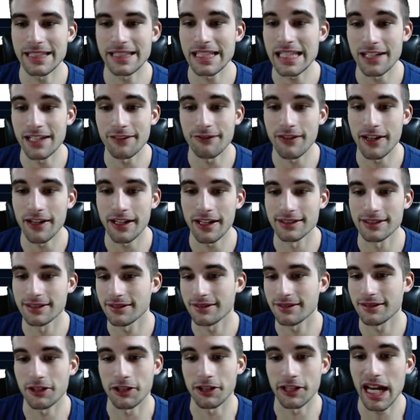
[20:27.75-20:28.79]

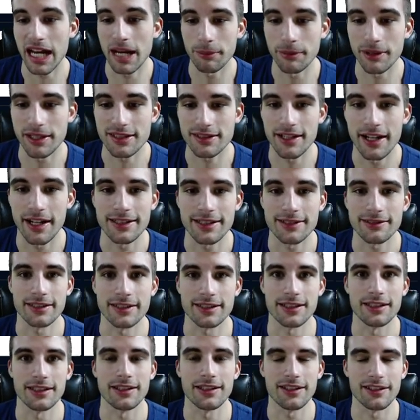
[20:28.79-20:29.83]
DFS or gambling sites
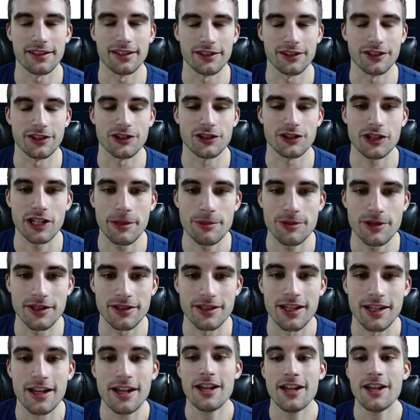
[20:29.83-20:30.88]
listed in their
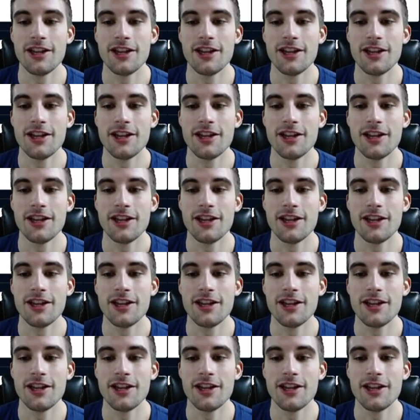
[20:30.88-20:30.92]
descriptions.